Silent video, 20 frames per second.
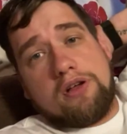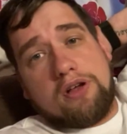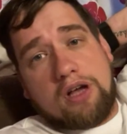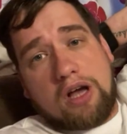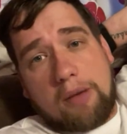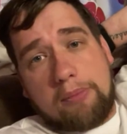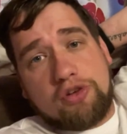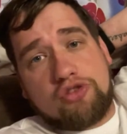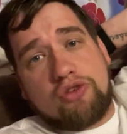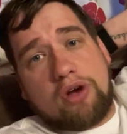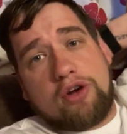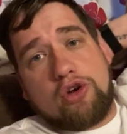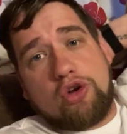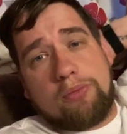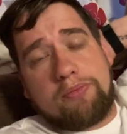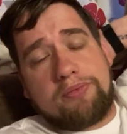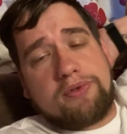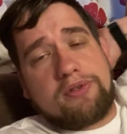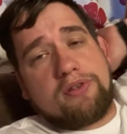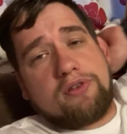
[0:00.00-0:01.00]
I've been trying
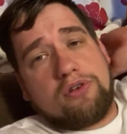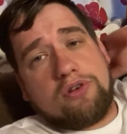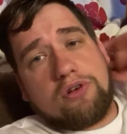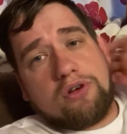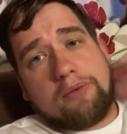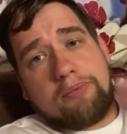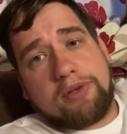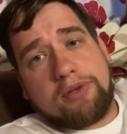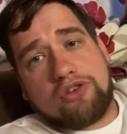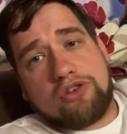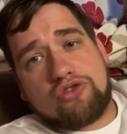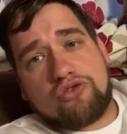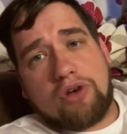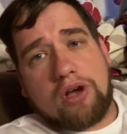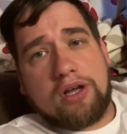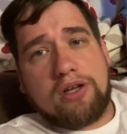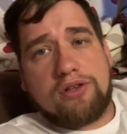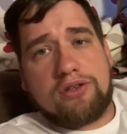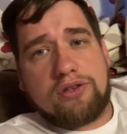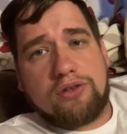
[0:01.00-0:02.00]

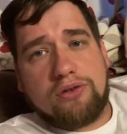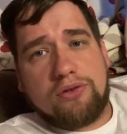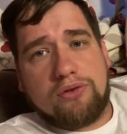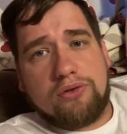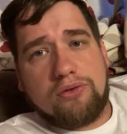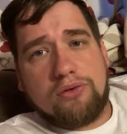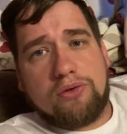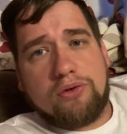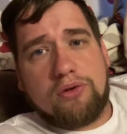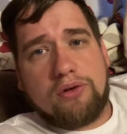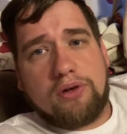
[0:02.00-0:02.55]
to